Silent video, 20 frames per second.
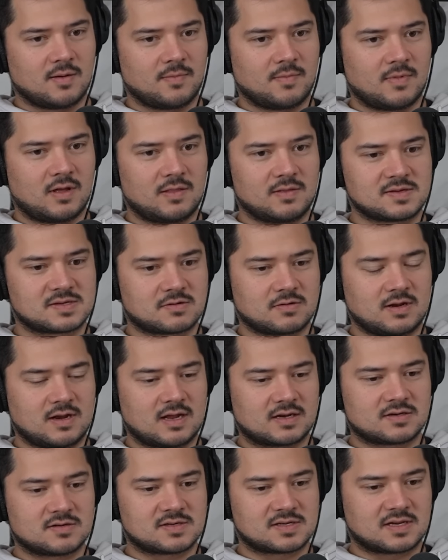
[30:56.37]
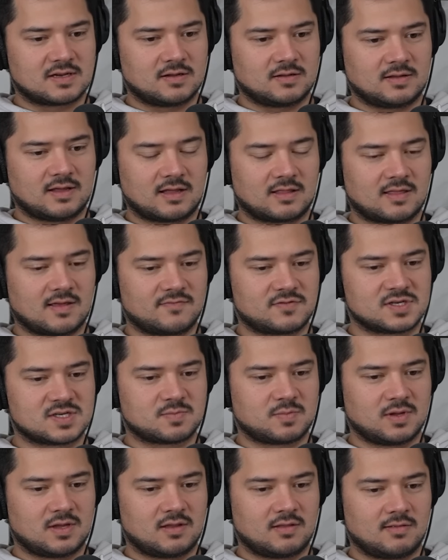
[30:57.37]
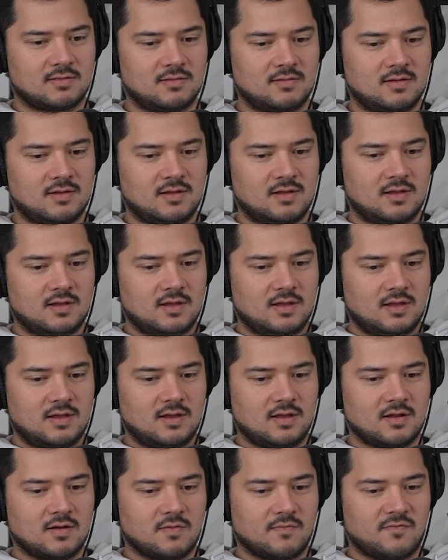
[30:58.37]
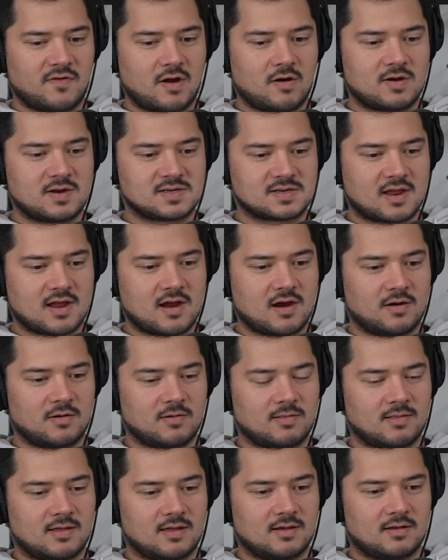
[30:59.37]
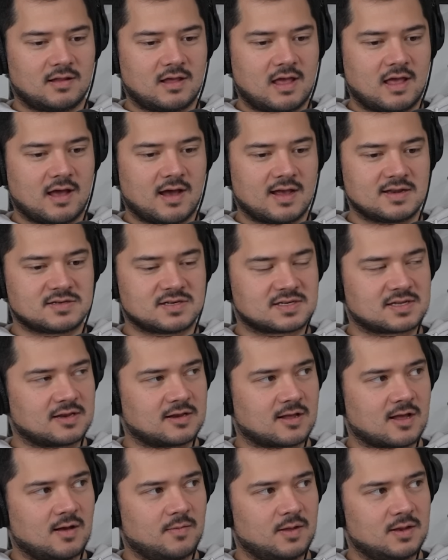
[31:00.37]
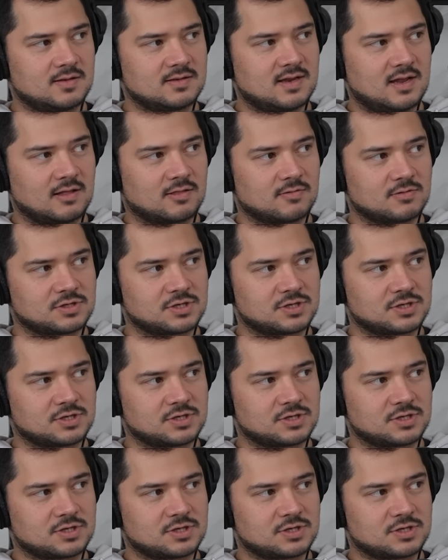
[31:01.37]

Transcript: Um, and the Screen Actors Guild, like they've just been, you know, very scared that AI is just going to come in and take their